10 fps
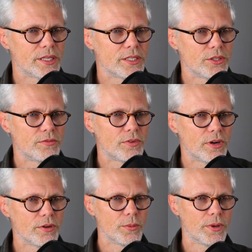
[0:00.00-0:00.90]
is good for
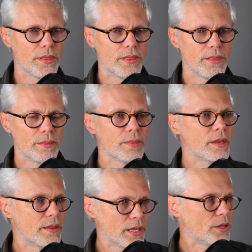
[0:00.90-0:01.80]
everyone.
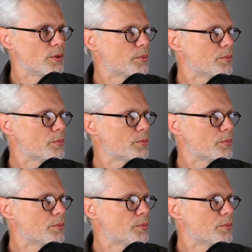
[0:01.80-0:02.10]
Thank you.